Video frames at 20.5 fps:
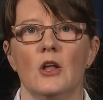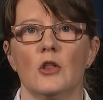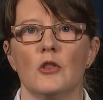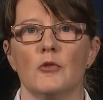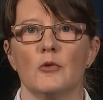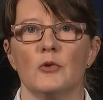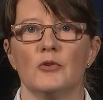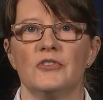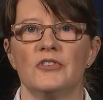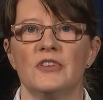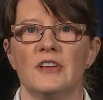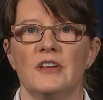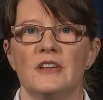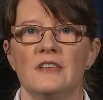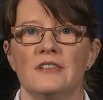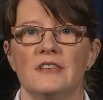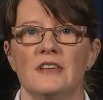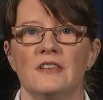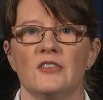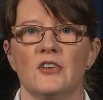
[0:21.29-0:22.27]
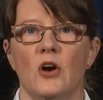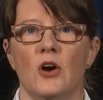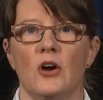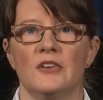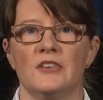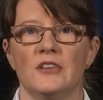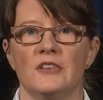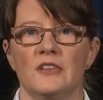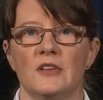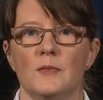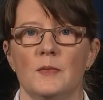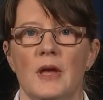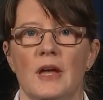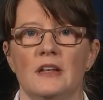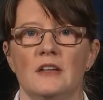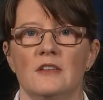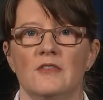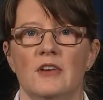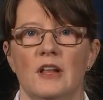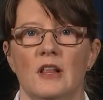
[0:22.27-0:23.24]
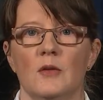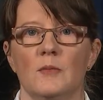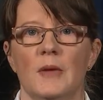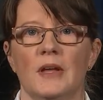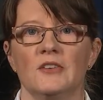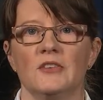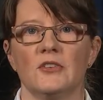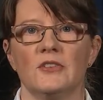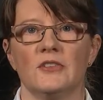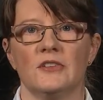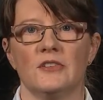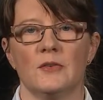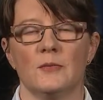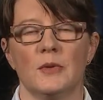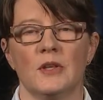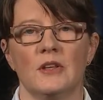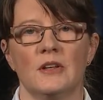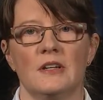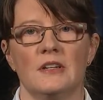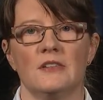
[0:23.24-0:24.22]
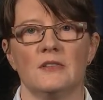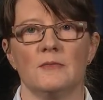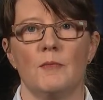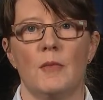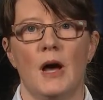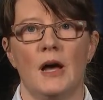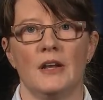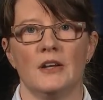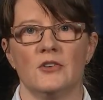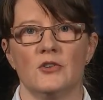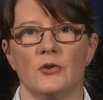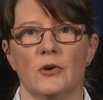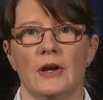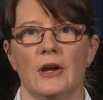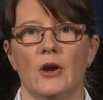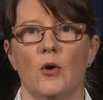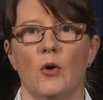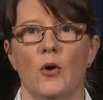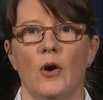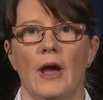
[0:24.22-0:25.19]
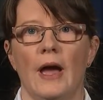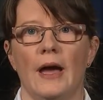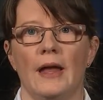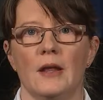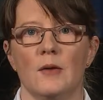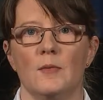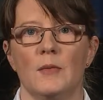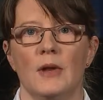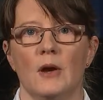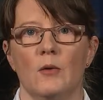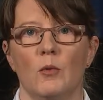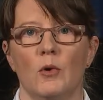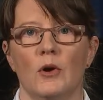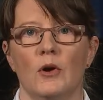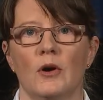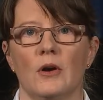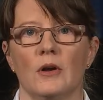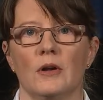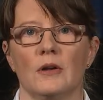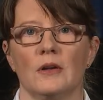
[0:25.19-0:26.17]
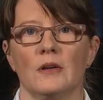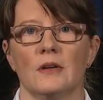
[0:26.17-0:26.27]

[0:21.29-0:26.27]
through CDC's Autism and Developmental Disabilities Monitoring, or ADDM, network.